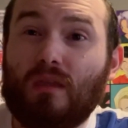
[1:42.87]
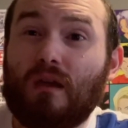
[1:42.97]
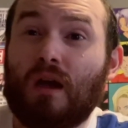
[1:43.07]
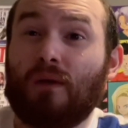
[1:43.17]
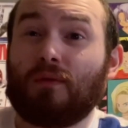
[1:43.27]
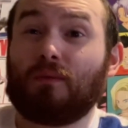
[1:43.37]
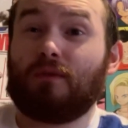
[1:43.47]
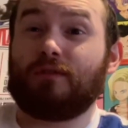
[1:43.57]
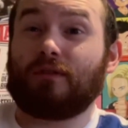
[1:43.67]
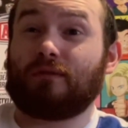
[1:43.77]
However,
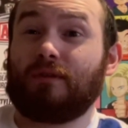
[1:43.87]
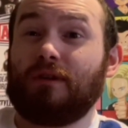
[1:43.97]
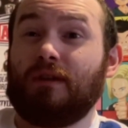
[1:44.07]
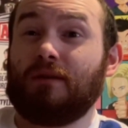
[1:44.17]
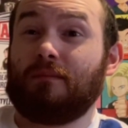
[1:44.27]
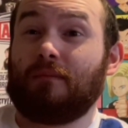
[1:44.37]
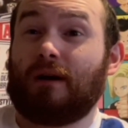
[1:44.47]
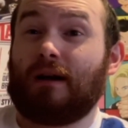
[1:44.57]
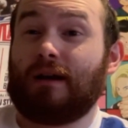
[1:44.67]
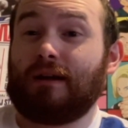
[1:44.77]
what during
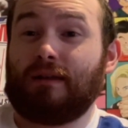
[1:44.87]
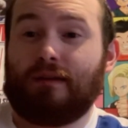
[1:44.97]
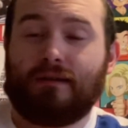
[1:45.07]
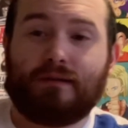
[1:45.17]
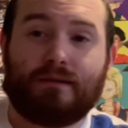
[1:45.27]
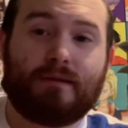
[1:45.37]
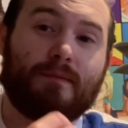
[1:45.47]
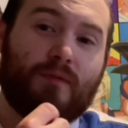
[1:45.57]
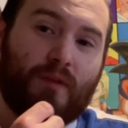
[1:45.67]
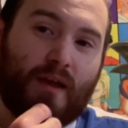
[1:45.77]
my
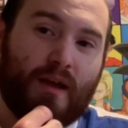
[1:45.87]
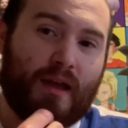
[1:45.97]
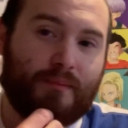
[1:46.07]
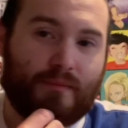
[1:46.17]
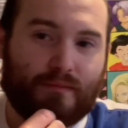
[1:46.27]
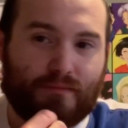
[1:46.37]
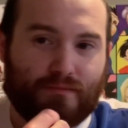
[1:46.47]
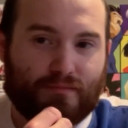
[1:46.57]
time,